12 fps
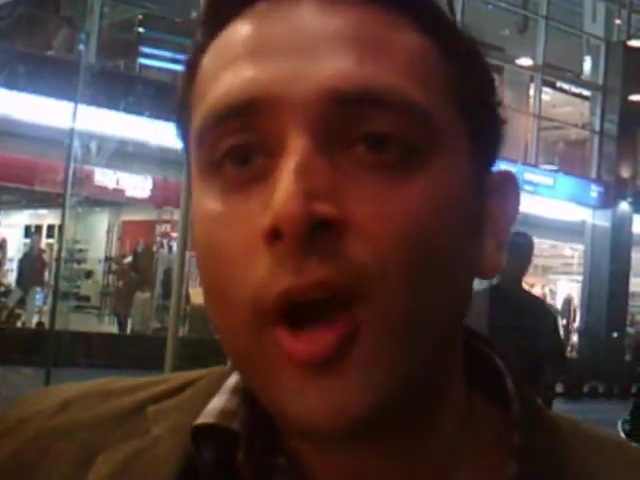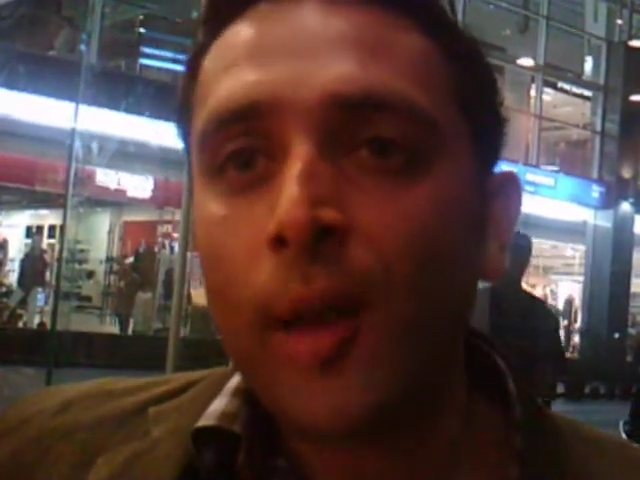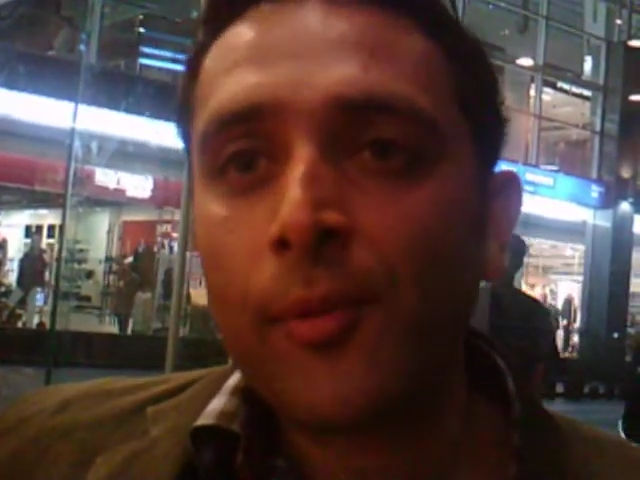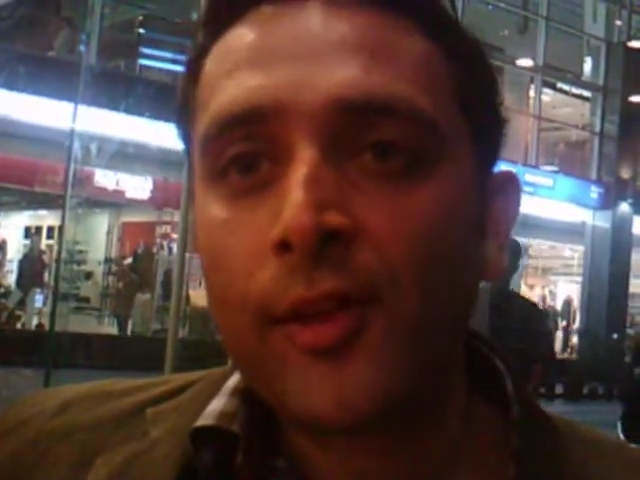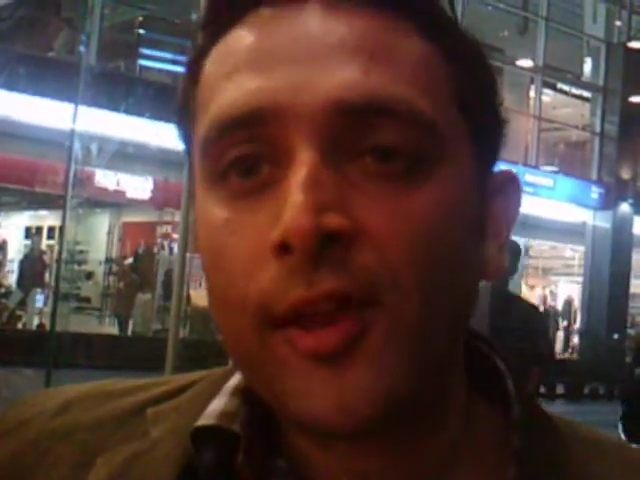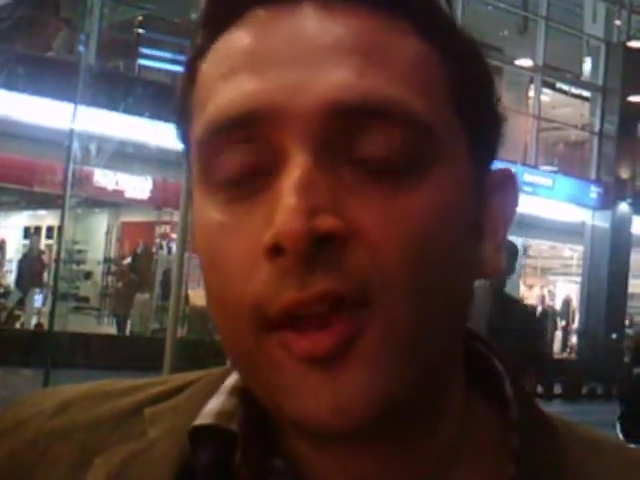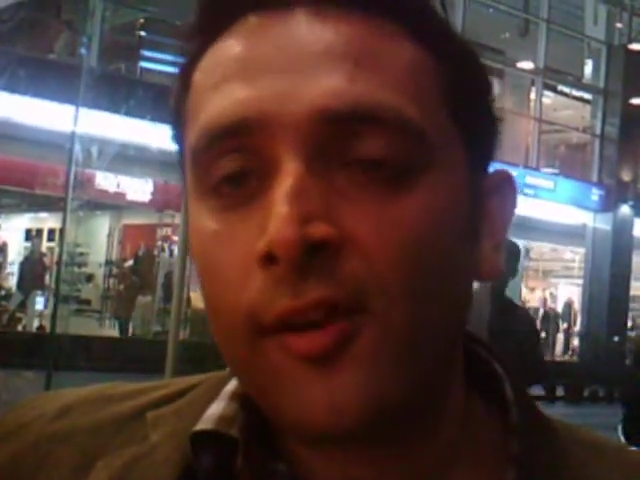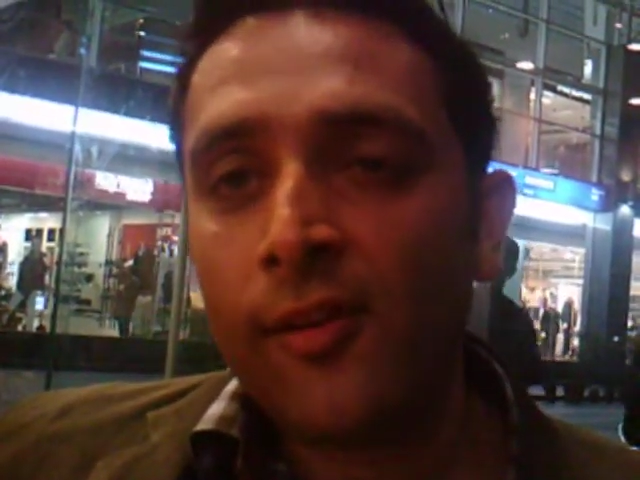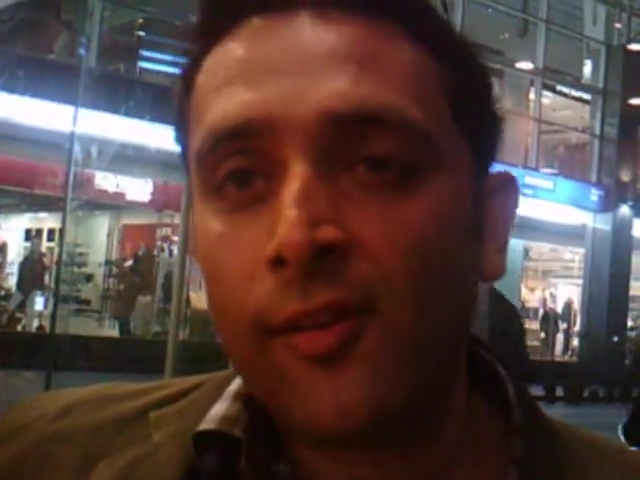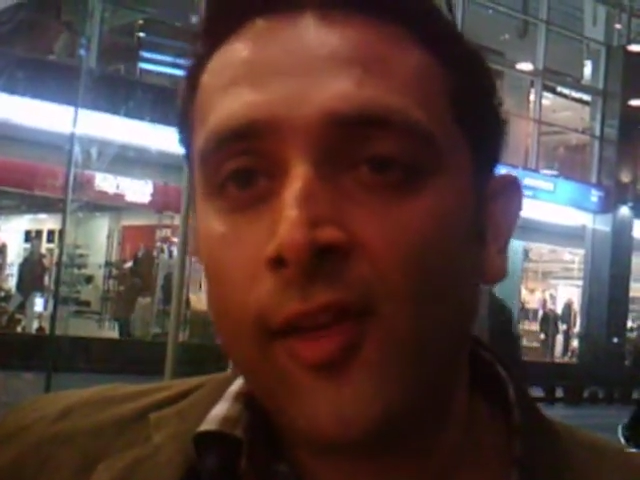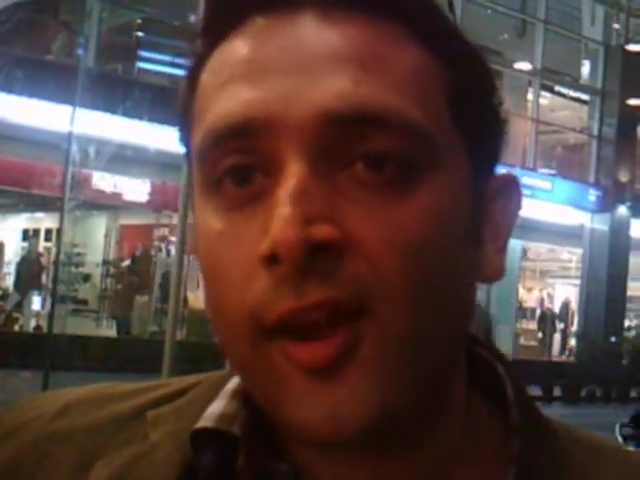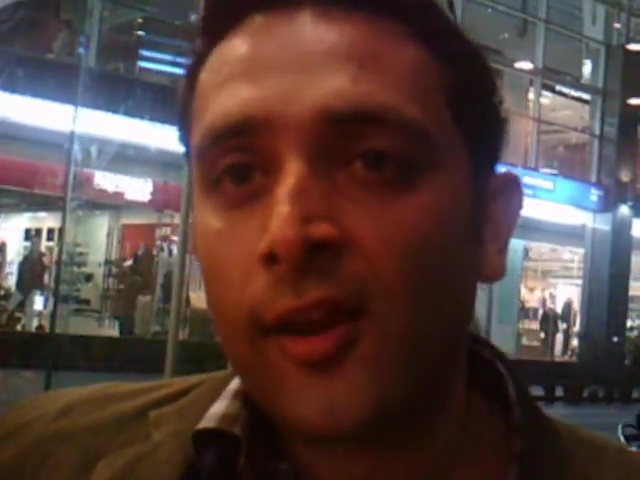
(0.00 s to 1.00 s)
complicated
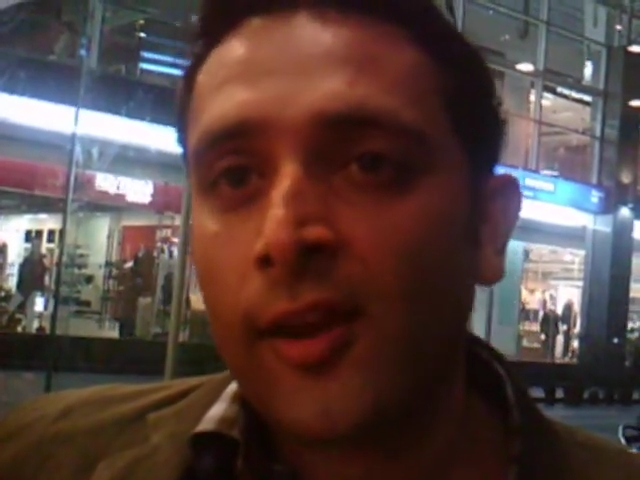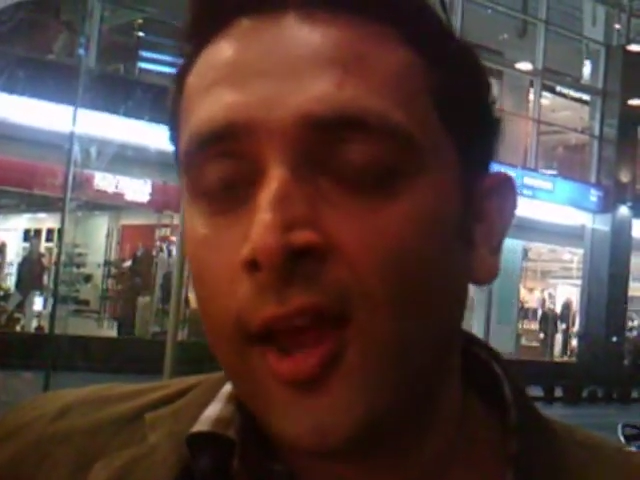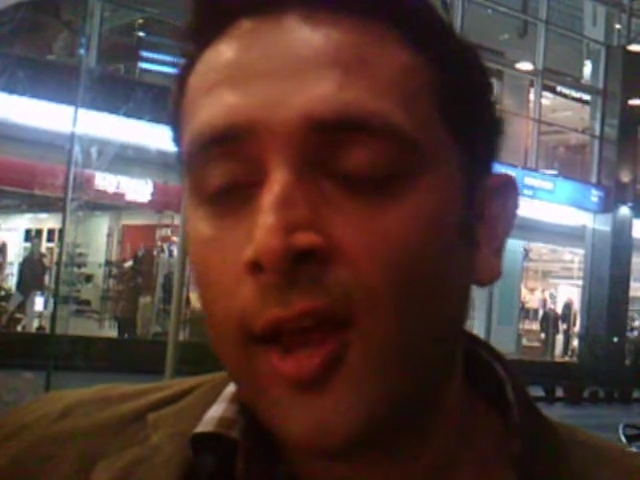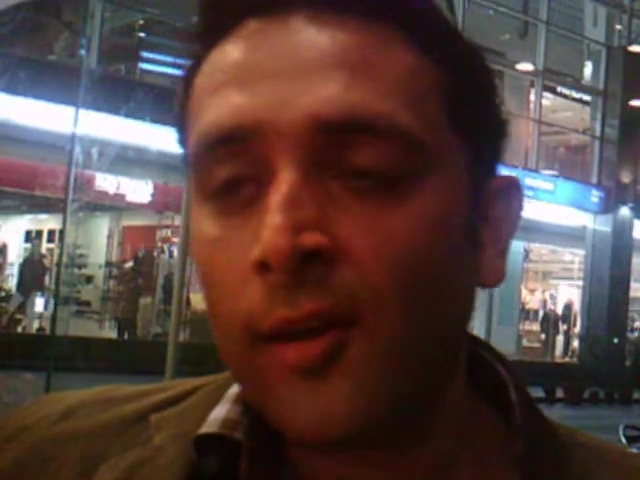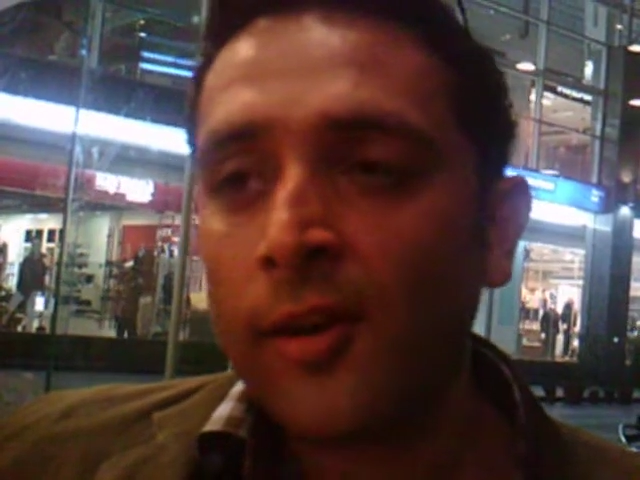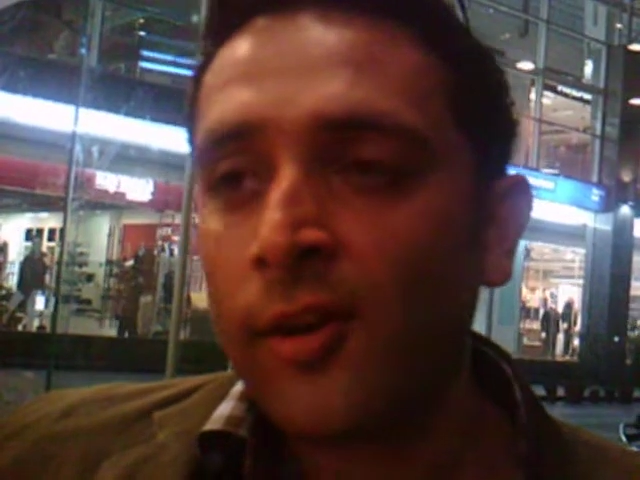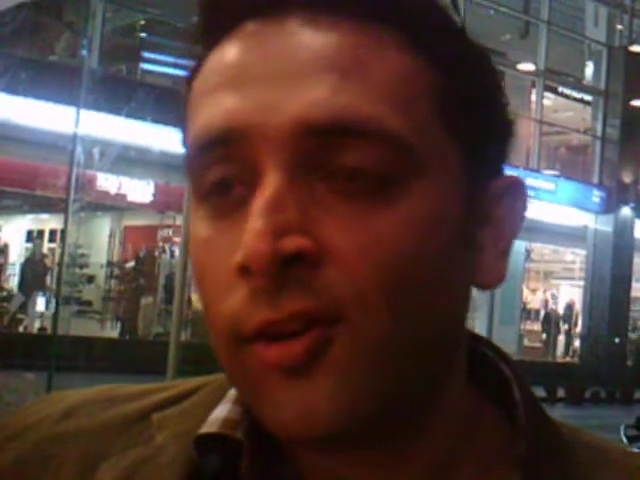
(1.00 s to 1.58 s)
than that. It can't.